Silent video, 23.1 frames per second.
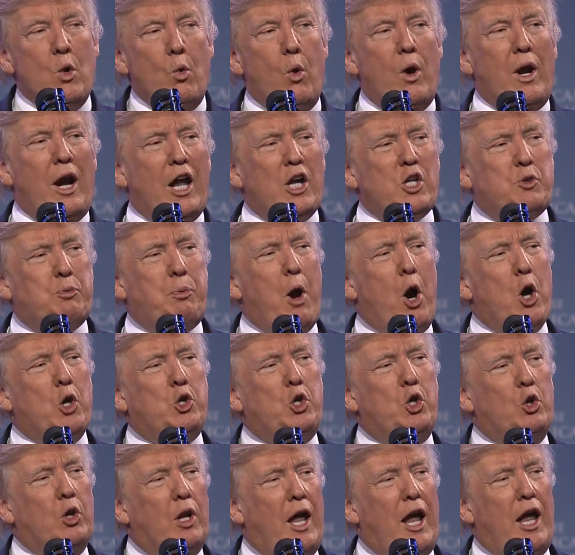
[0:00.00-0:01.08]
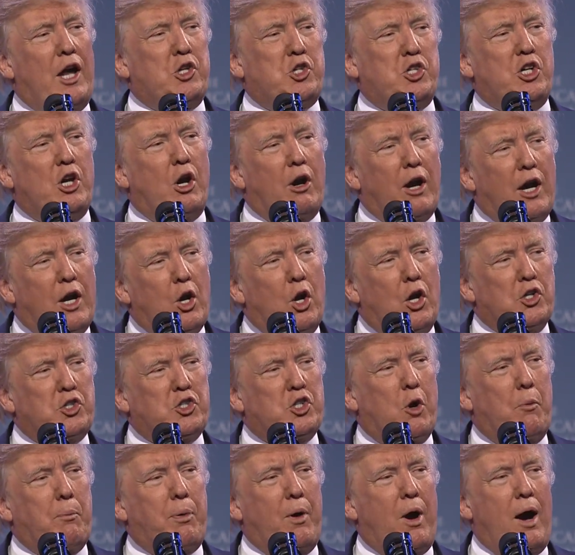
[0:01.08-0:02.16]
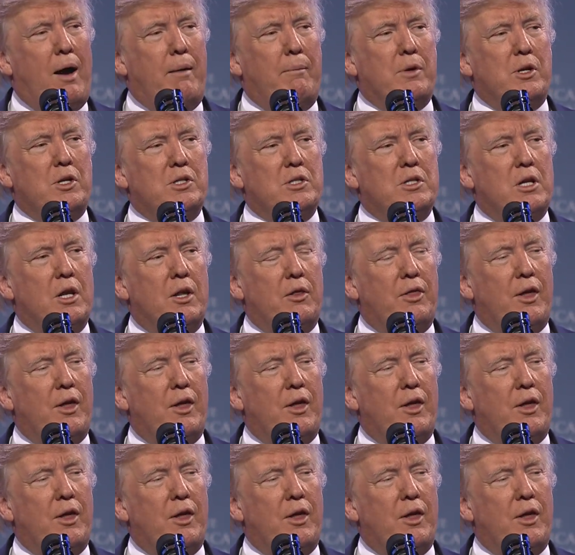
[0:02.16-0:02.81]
When I spoke to you last year, I also promised